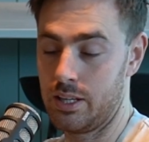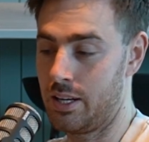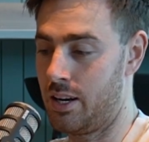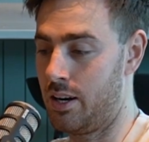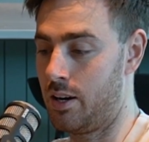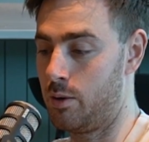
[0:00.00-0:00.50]

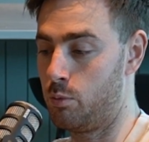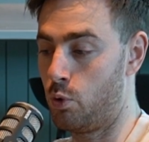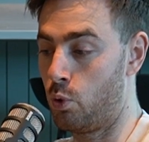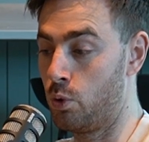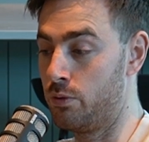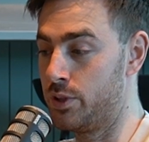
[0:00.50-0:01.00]

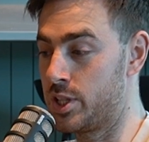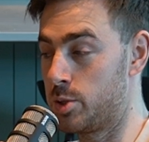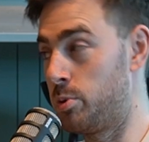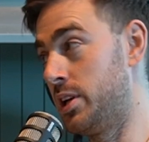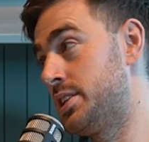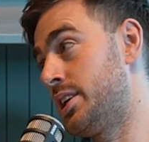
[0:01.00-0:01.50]
all of this has
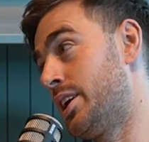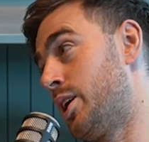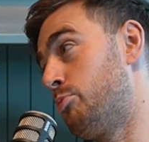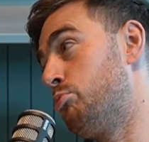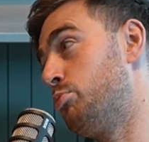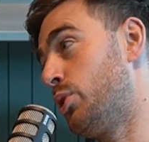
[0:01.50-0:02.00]
been set
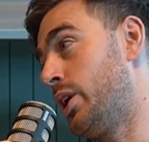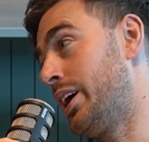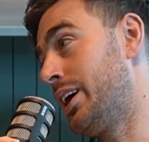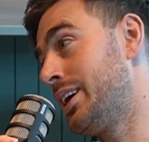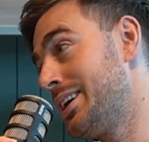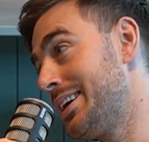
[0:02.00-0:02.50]
up
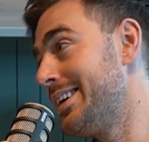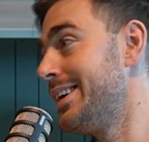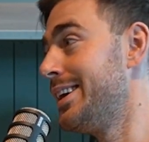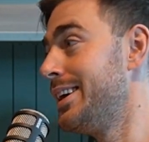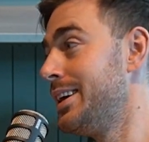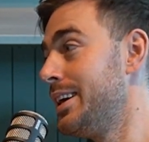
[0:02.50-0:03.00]
by
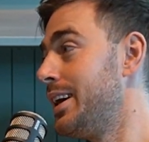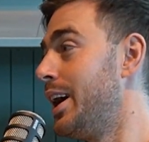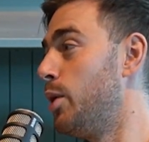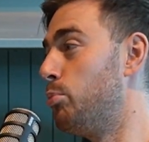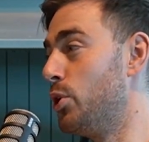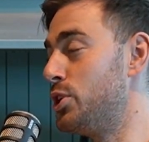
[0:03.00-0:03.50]

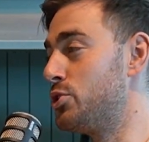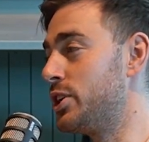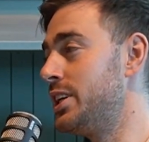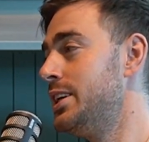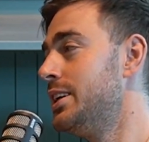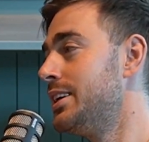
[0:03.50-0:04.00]
our boy Tricky,